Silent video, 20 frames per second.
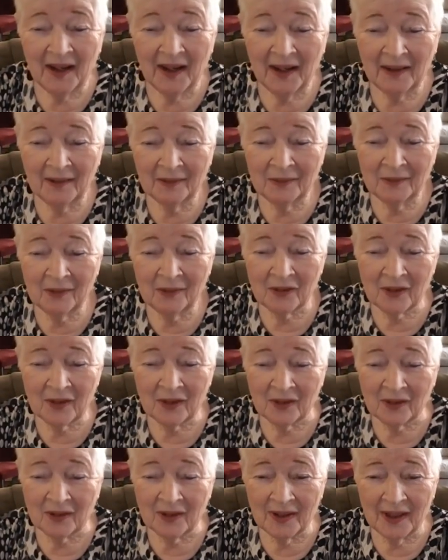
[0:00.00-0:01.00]
how does
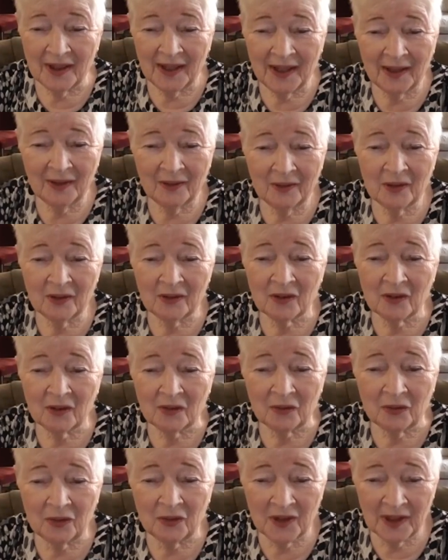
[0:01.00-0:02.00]
it
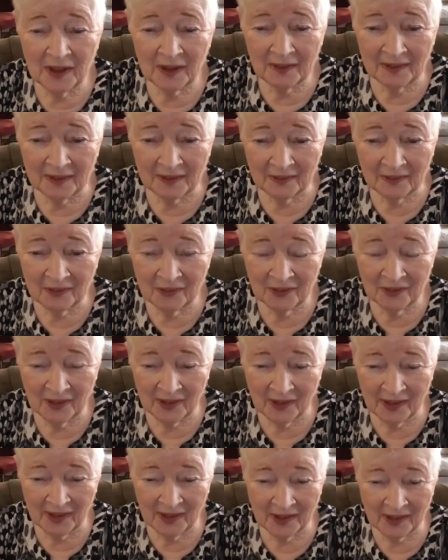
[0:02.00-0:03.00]
feel
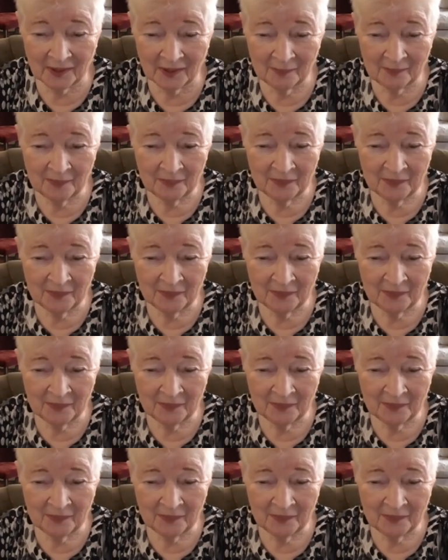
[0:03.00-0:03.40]
inside?